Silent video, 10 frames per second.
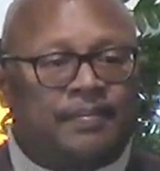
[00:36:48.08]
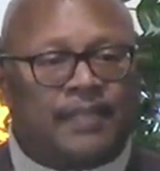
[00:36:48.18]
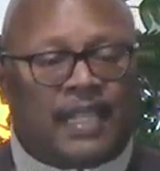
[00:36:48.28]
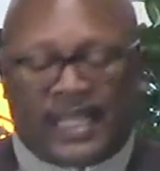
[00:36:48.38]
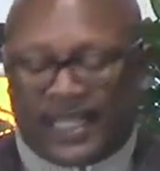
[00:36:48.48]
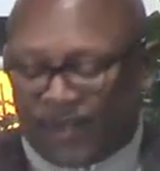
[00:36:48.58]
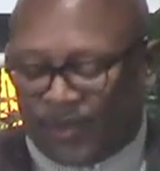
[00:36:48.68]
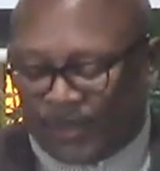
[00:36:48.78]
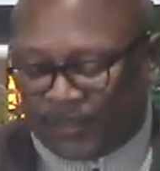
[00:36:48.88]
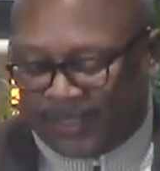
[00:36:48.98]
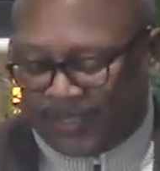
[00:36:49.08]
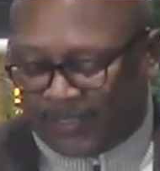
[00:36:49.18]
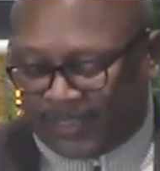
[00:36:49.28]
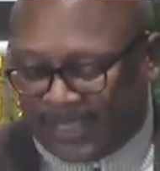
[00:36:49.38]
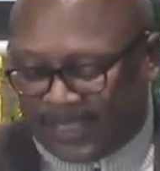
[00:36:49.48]
I like you all's
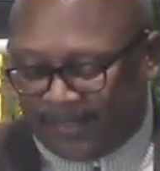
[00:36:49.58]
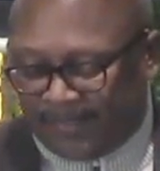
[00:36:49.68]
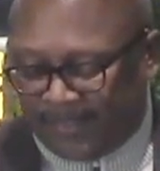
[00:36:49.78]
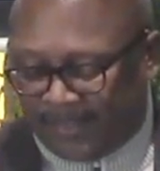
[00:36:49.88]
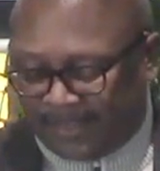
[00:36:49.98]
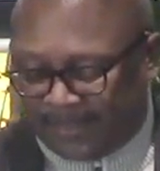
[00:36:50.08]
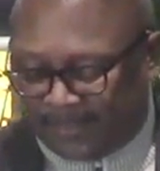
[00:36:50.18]
energy. I can feel it.